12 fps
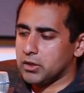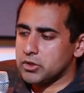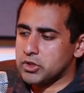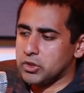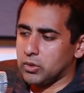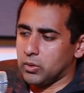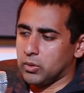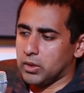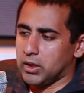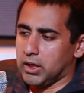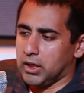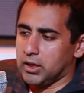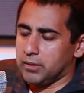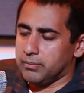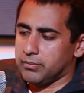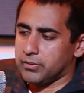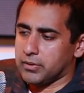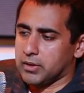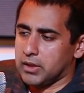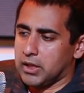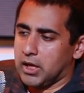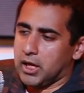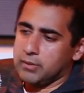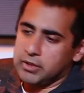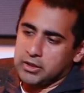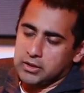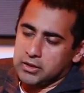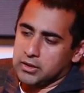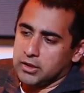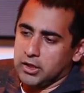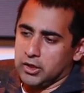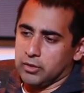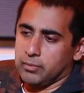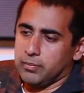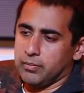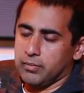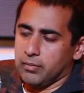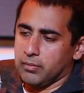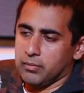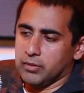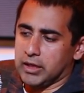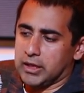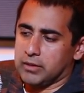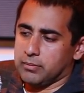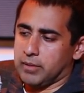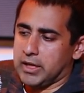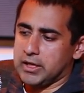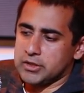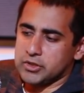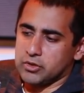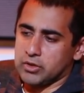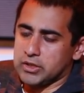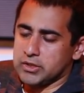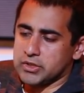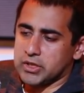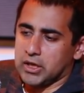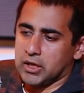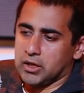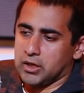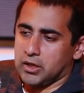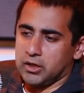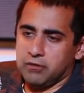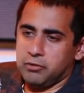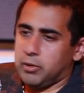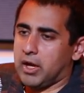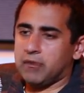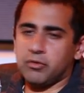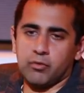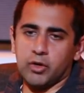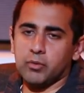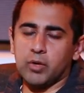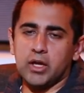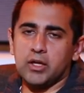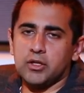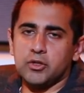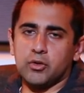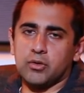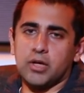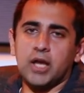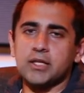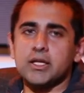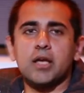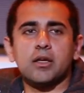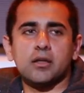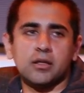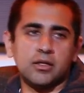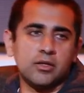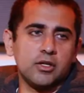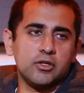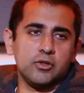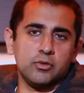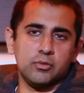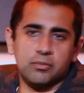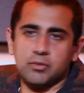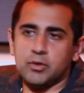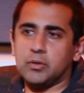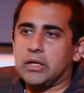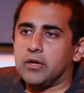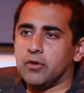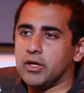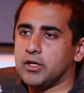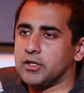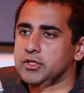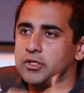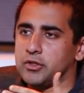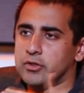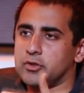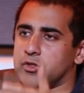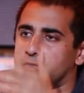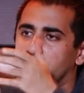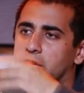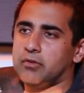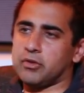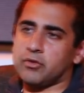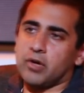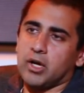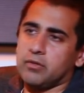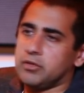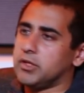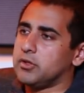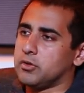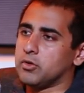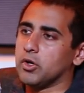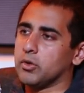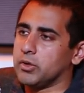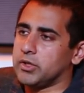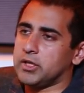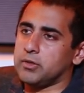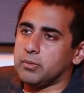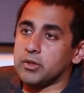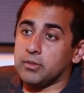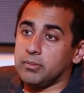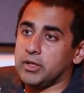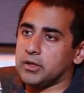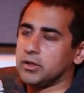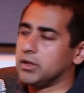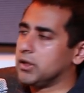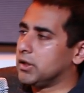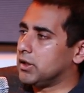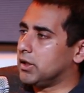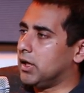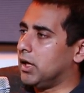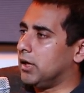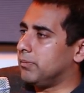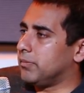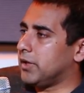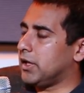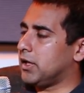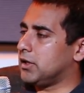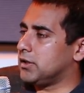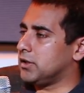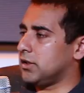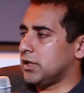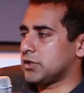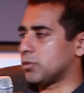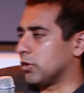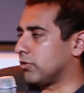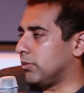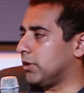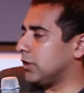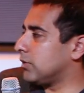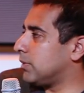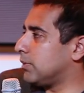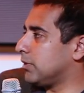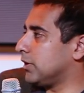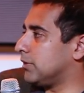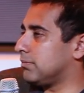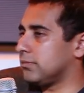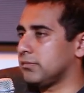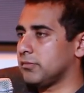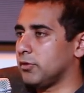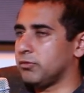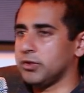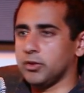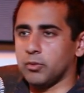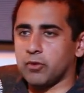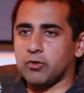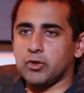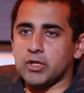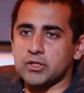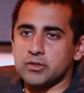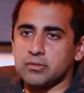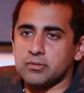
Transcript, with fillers: So, I mean, you know, like my answer is if you have the runway, you're not dead. And then you iterate until you survive and thrive, and then you grow, and then you become big. And that's worked for many other people, and hopefully it'll work for you guys.